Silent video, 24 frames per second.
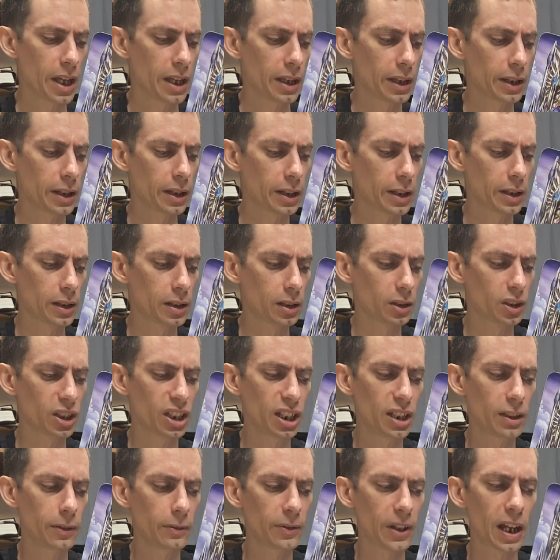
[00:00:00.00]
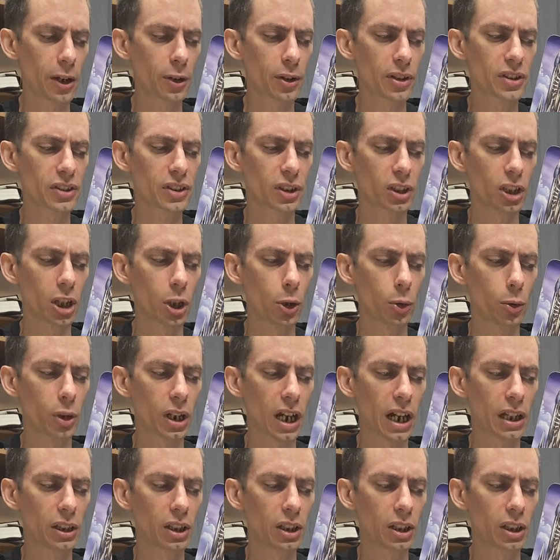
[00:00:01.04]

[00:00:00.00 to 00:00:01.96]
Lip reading: Hey, leave Aries alone.